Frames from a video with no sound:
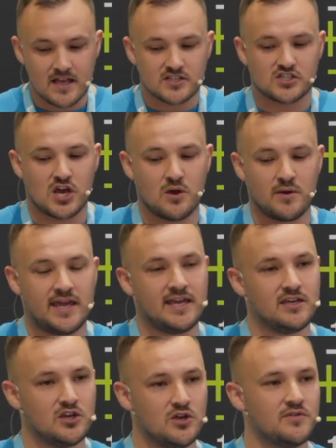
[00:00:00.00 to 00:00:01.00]
So
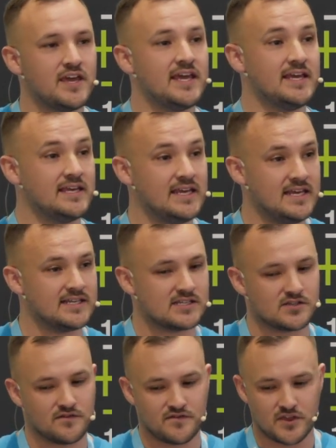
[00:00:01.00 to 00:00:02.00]
he knew that he needed
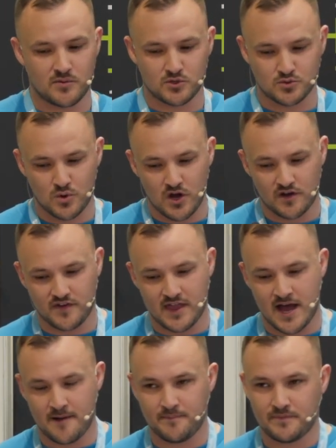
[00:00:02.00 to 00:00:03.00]
something that would work for
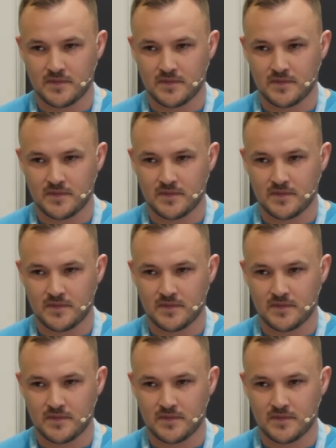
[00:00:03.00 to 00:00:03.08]
that.